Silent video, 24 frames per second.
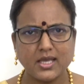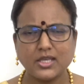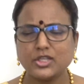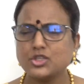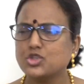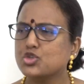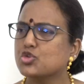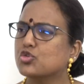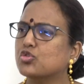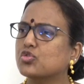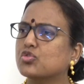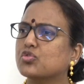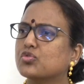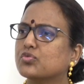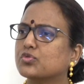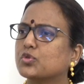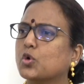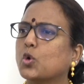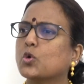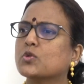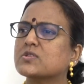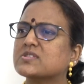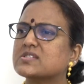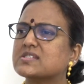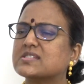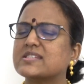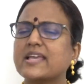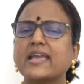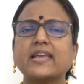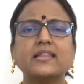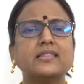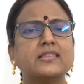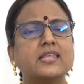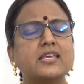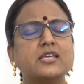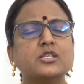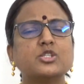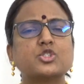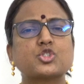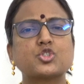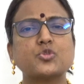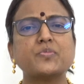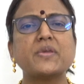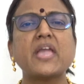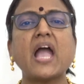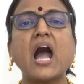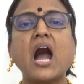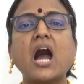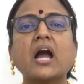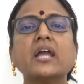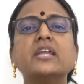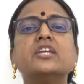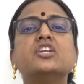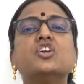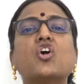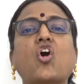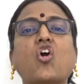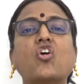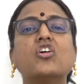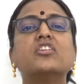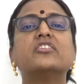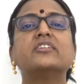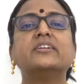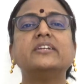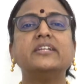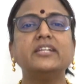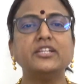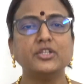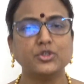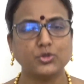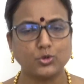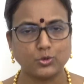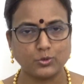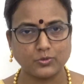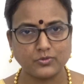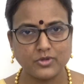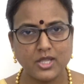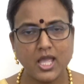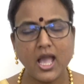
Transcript: You don't say things to me. I already know.